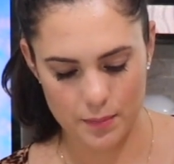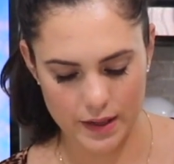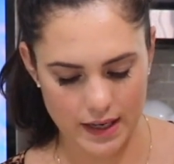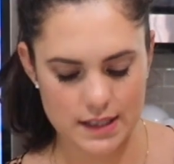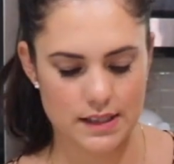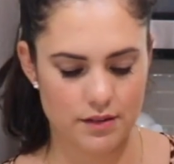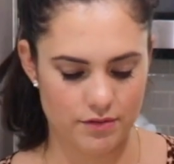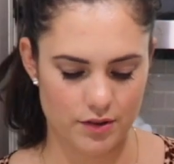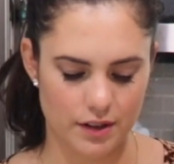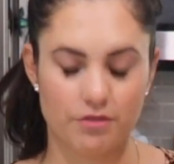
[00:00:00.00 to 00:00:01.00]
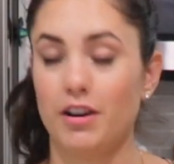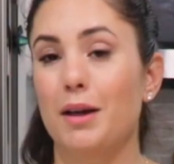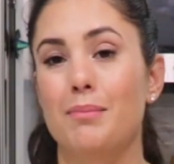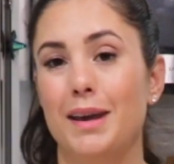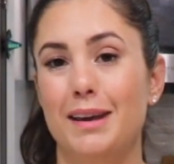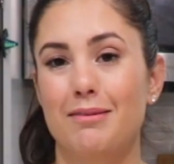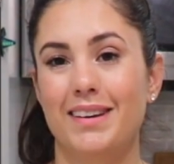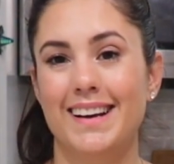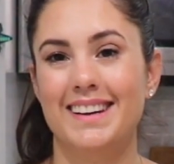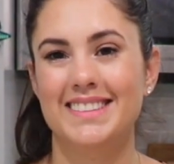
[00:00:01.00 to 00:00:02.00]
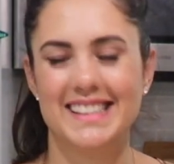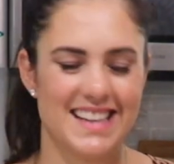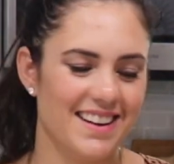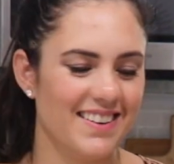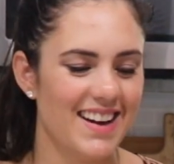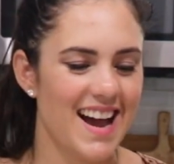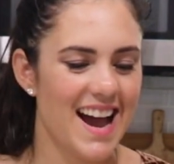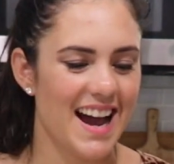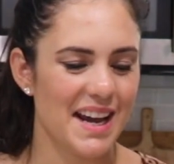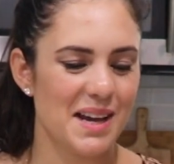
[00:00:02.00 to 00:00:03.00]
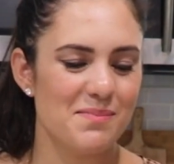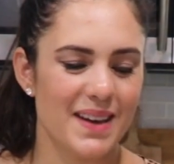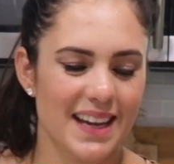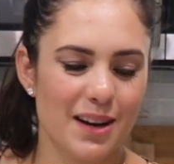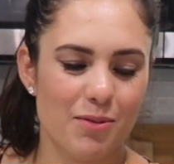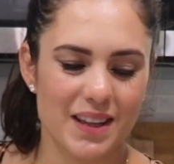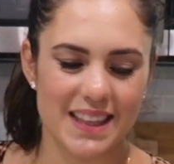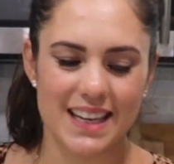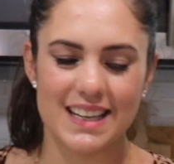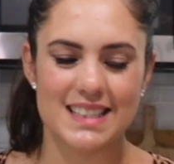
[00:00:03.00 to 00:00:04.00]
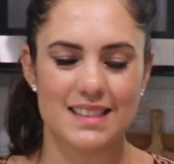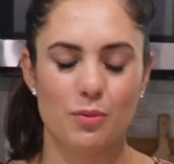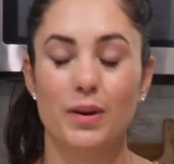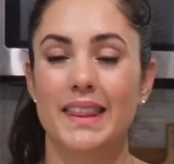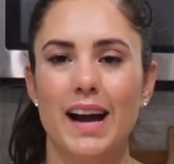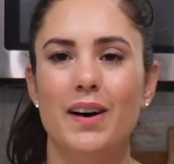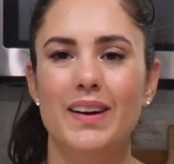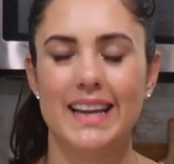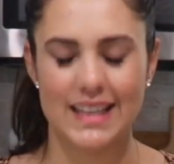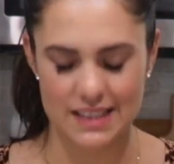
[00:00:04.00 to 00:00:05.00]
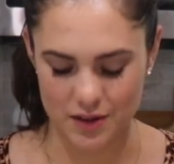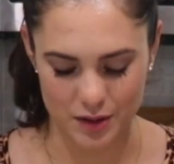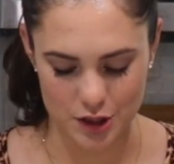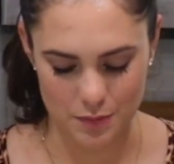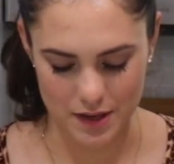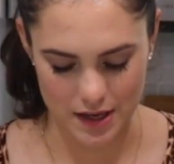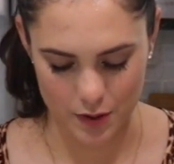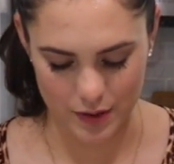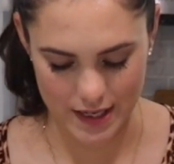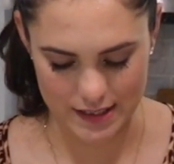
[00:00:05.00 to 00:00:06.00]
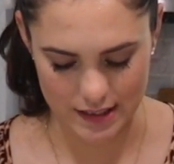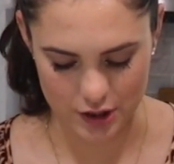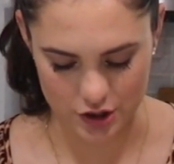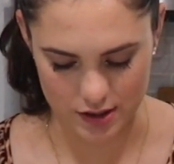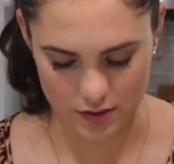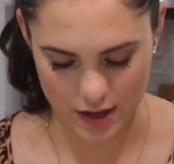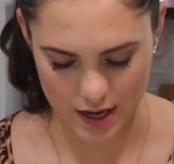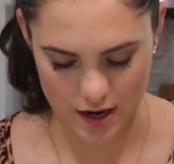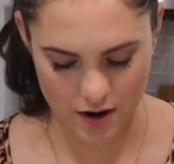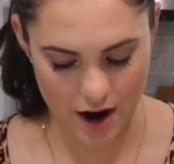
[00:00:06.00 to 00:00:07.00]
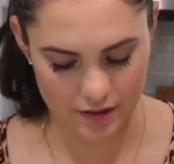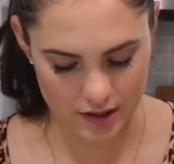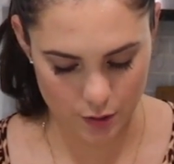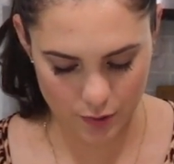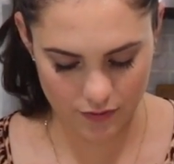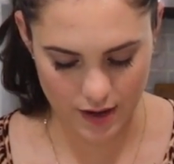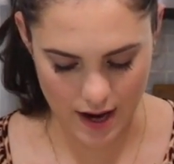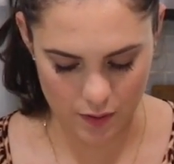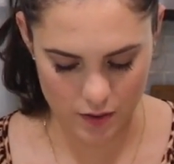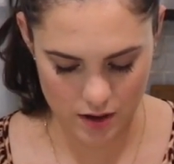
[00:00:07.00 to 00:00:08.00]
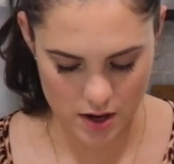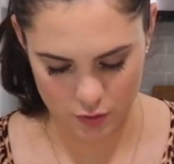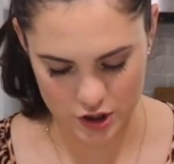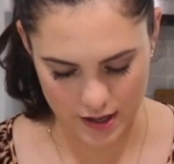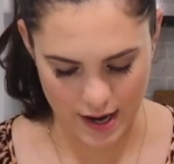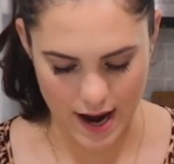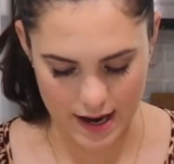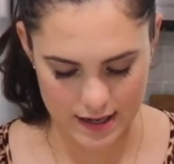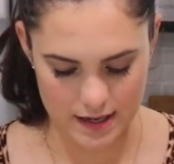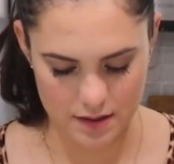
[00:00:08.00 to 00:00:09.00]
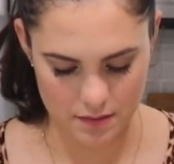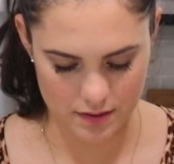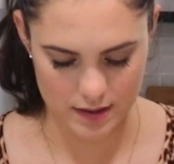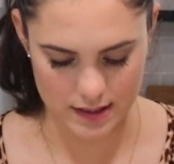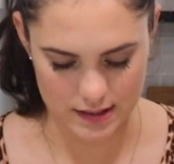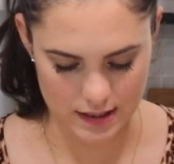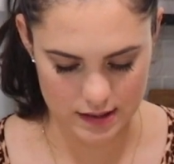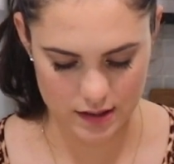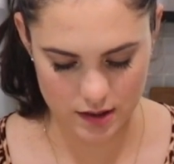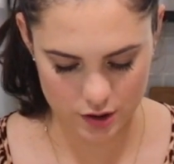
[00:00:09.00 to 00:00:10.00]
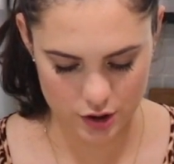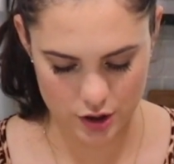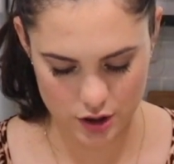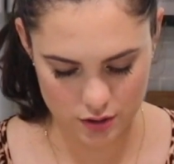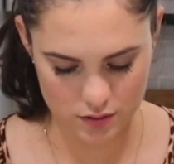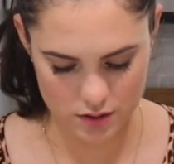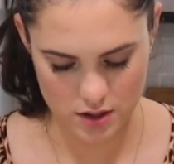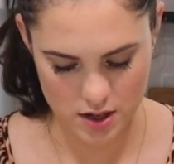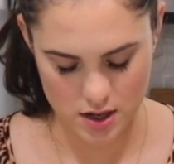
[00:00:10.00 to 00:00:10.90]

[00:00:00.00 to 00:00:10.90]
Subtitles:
But I didn't feel like frying bacon right now, so I am making it without, and it's going to be equally as delicious. Okay, here I have a little bit of flour, which I added the seasonings to.